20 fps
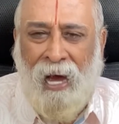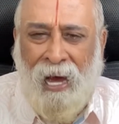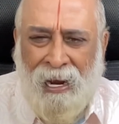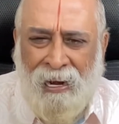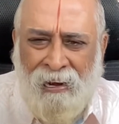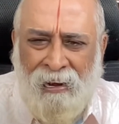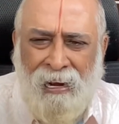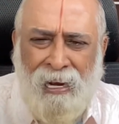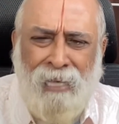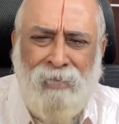
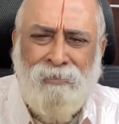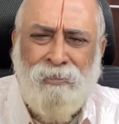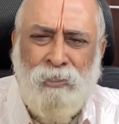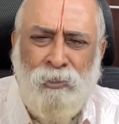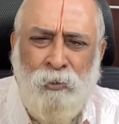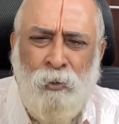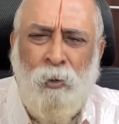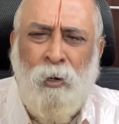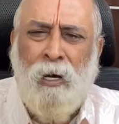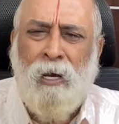
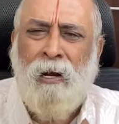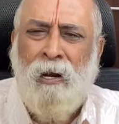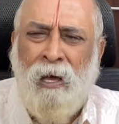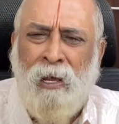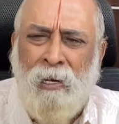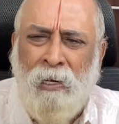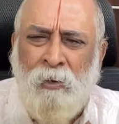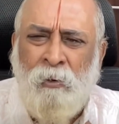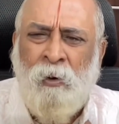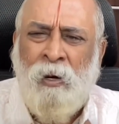Unless you are
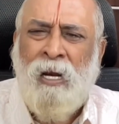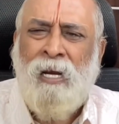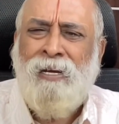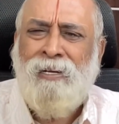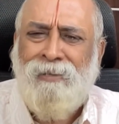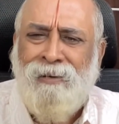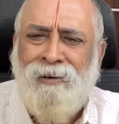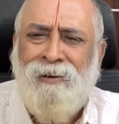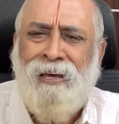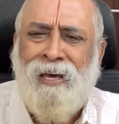all
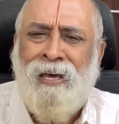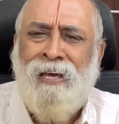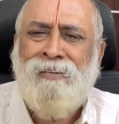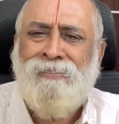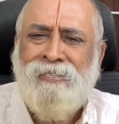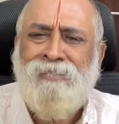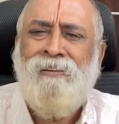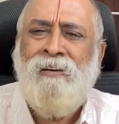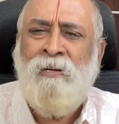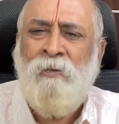united
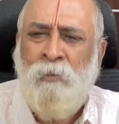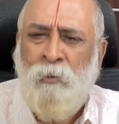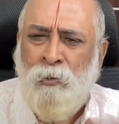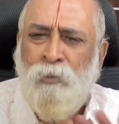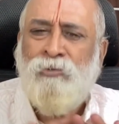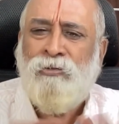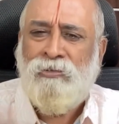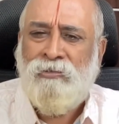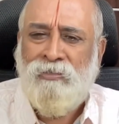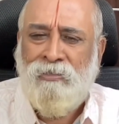as
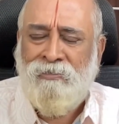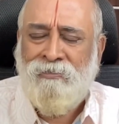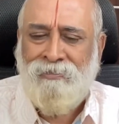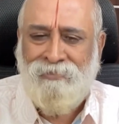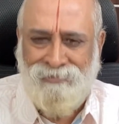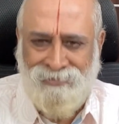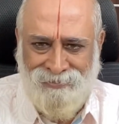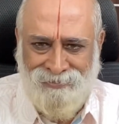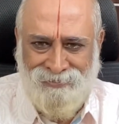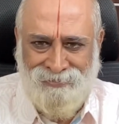
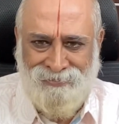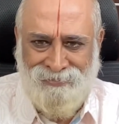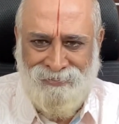Hindus,